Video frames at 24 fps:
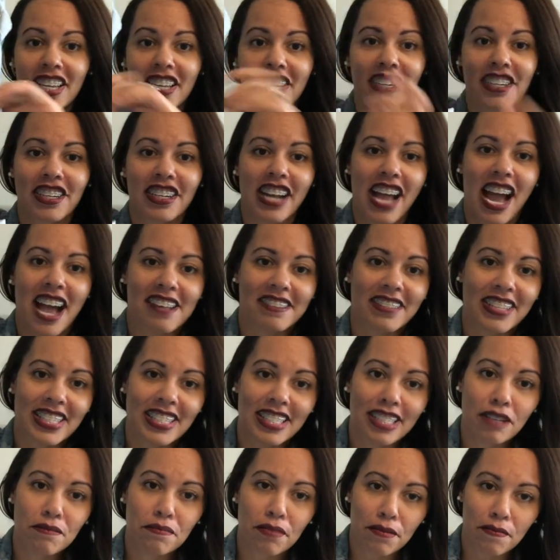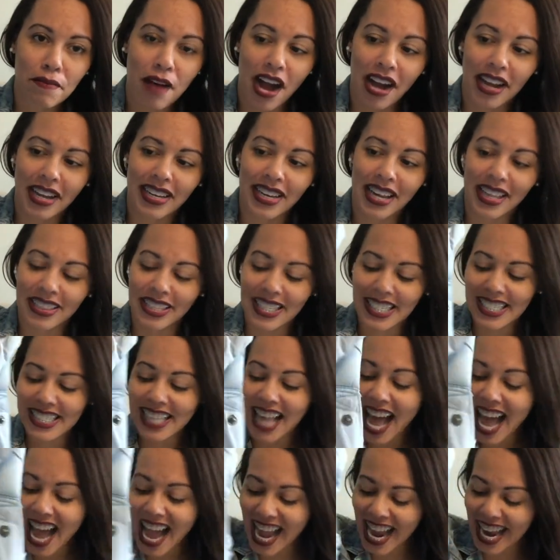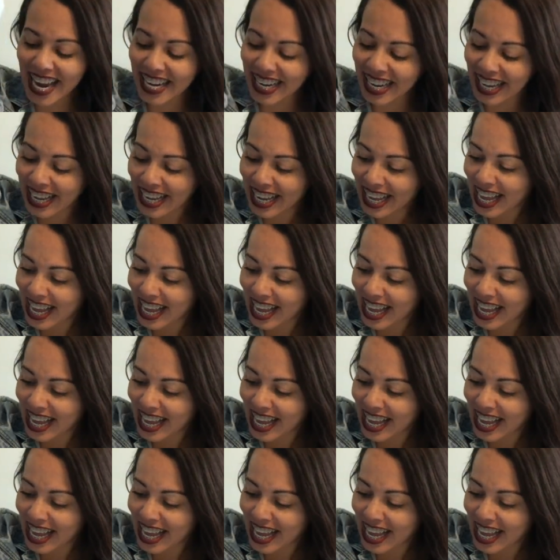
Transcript: You're gonna have the zipper pocket on the side.